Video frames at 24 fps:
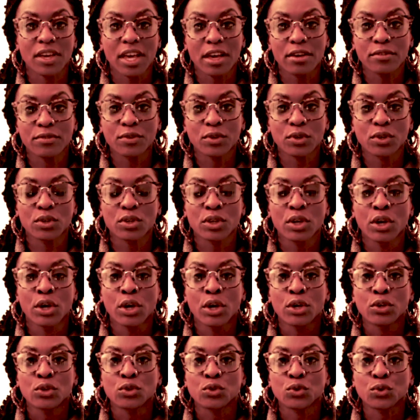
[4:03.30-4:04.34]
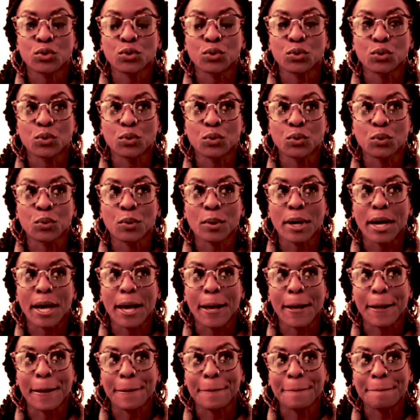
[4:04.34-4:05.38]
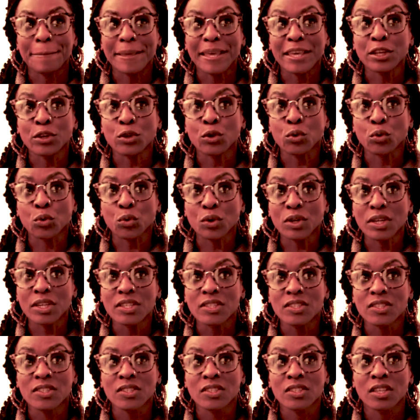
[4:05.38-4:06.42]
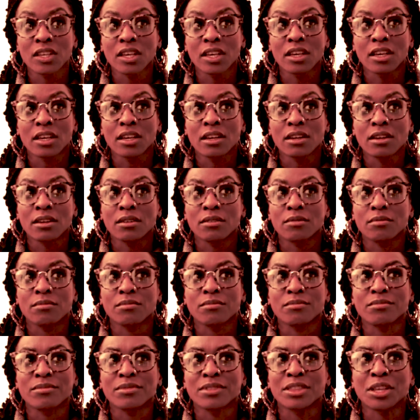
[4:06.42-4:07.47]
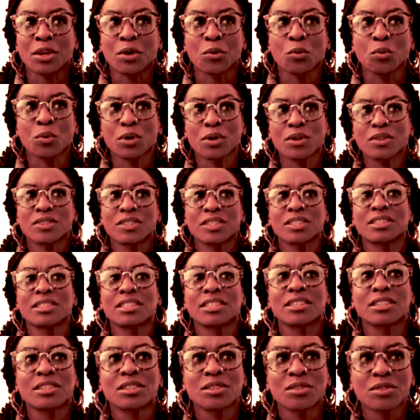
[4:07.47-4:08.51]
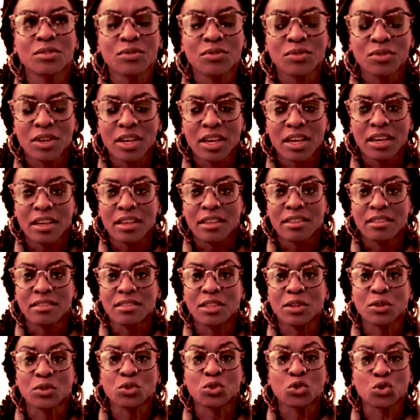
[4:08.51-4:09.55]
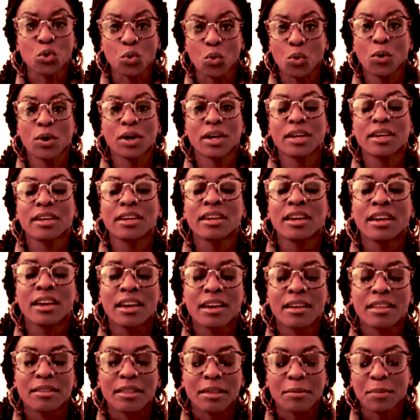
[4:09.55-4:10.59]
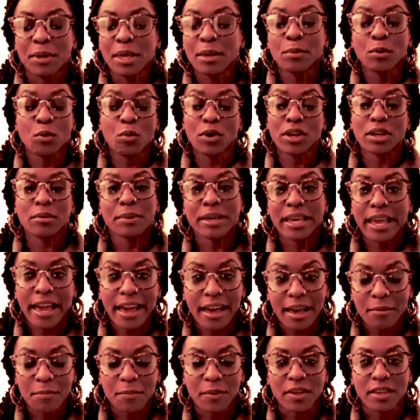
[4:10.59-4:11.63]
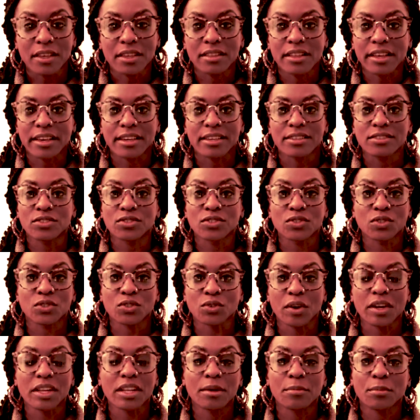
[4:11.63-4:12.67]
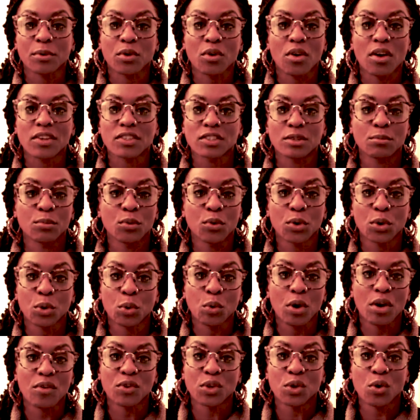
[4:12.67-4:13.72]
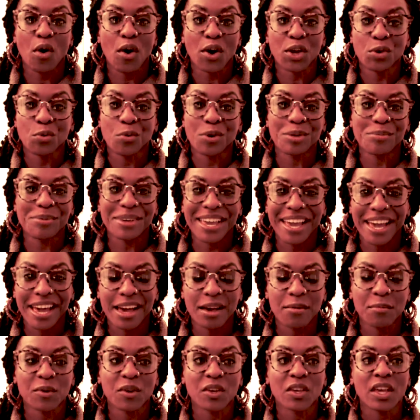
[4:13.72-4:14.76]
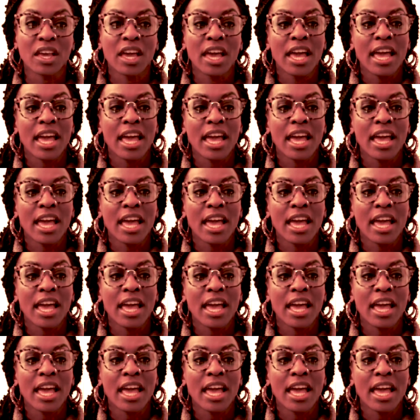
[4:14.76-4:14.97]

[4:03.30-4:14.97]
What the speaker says: effort to increase their will to live, their joy. Like, people want to be happy, like just straight up across the board, whoever you are, you want to be happy.